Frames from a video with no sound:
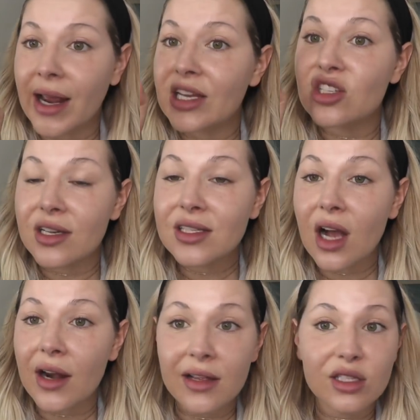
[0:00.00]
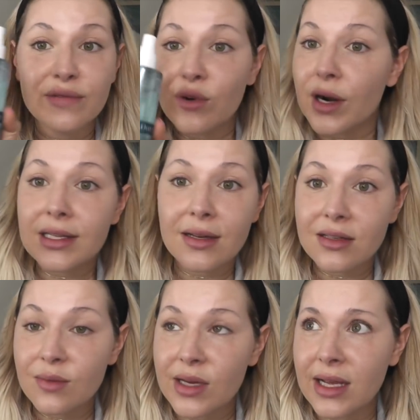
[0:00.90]
I just got it. Sephora
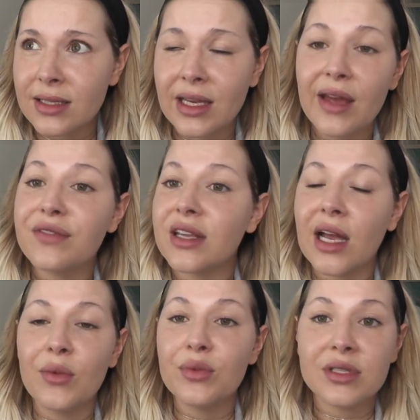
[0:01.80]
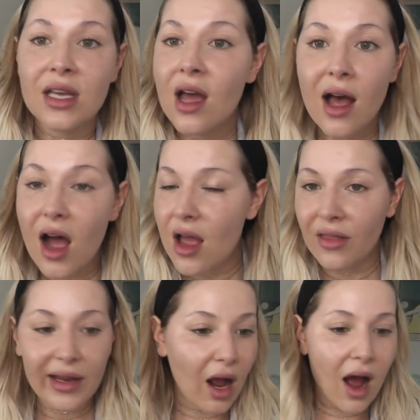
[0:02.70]
sent it to me as a gift. Like I was
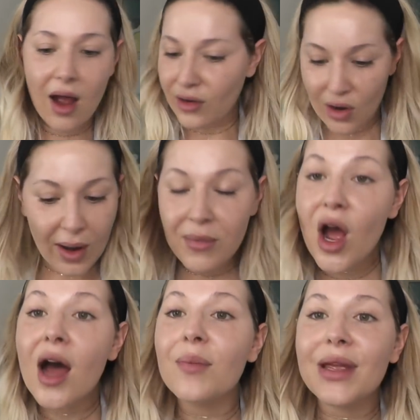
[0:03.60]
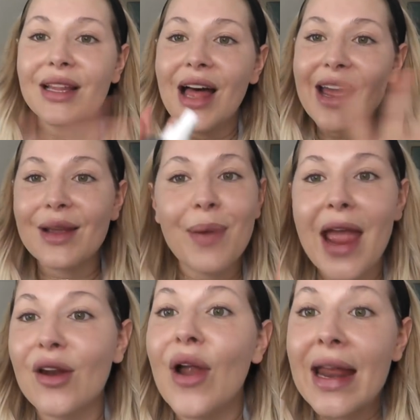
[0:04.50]
like you know, I'm not being like
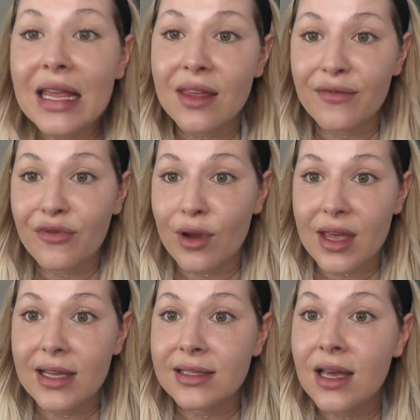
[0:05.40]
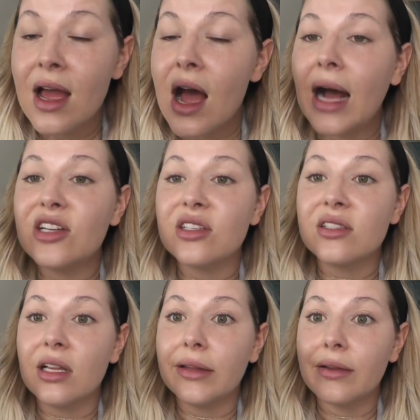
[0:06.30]
paid or anything for this. I
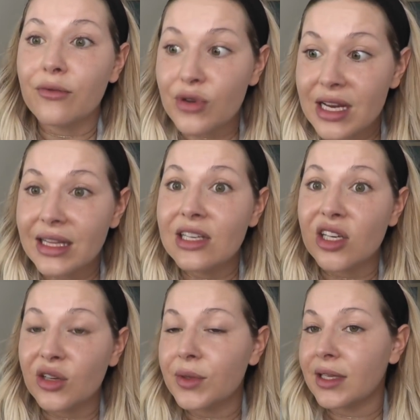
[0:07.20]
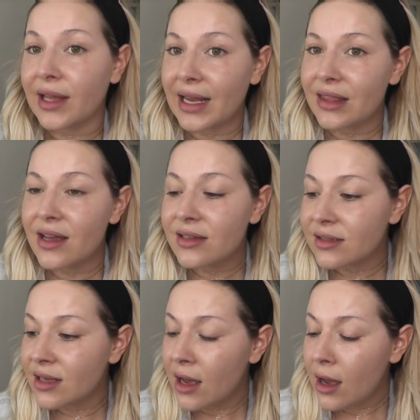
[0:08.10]
just really genuinely like
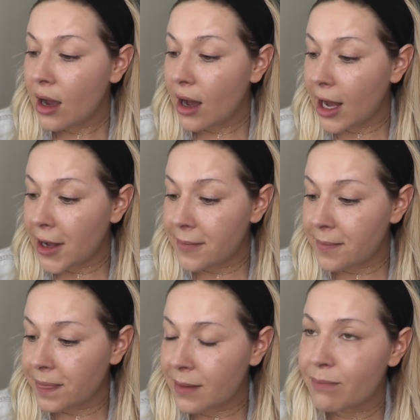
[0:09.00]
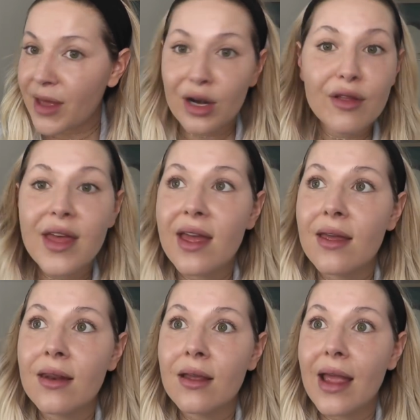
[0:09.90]
this. Um, better
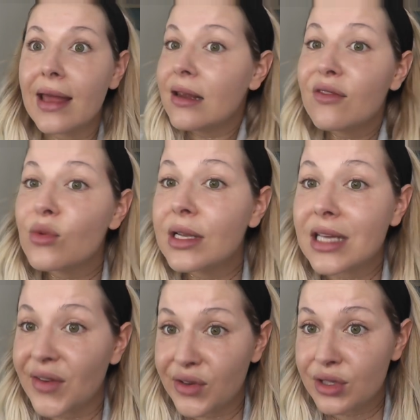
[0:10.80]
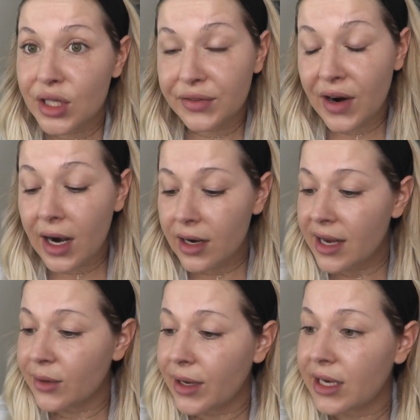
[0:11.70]
than any of the ones I've used so far.
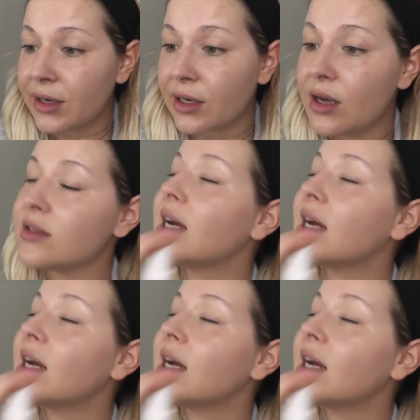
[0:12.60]
Anyway, here it goes.